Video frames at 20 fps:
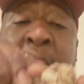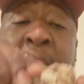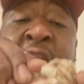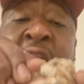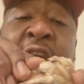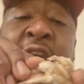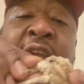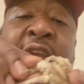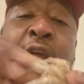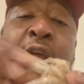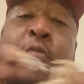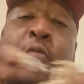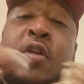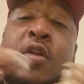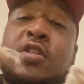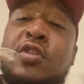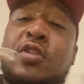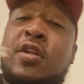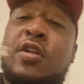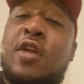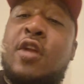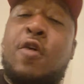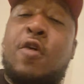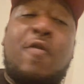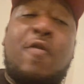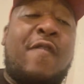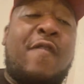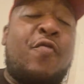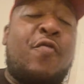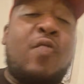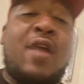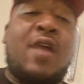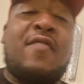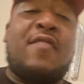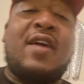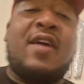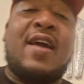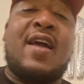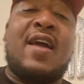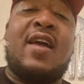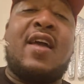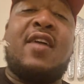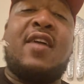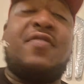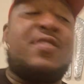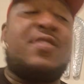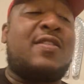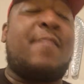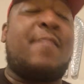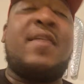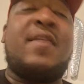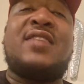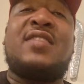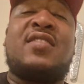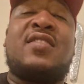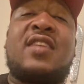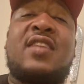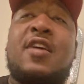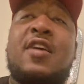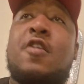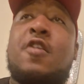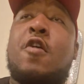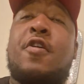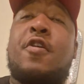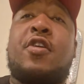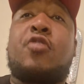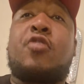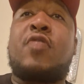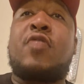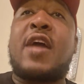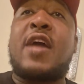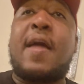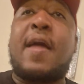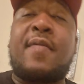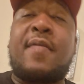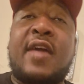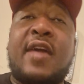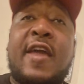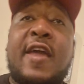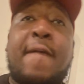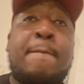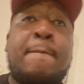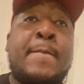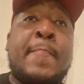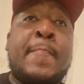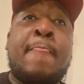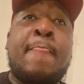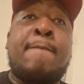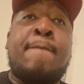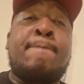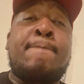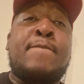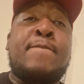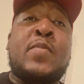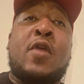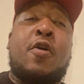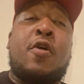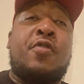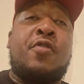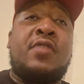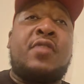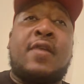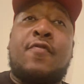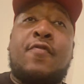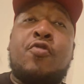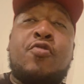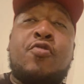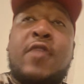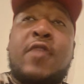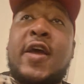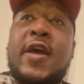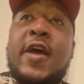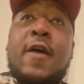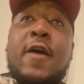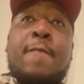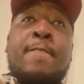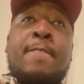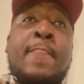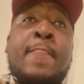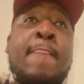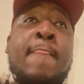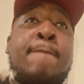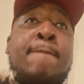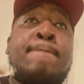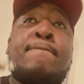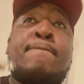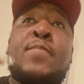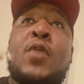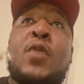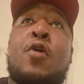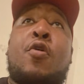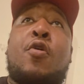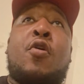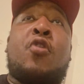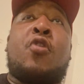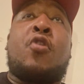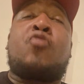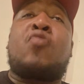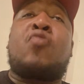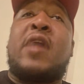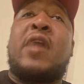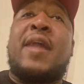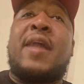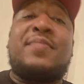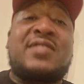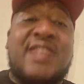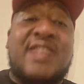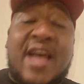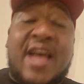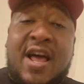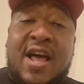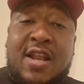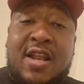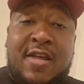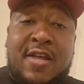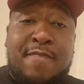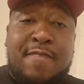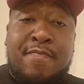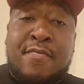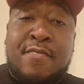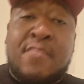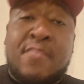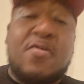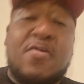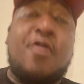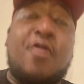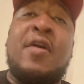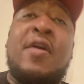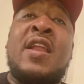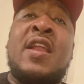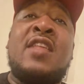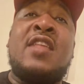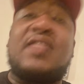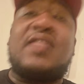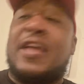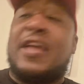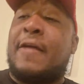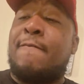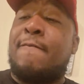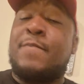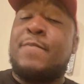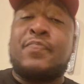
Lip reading: And I want you to know, if you ever had this amazing thing called a crab cake or a devil crab or a crab salad or anything,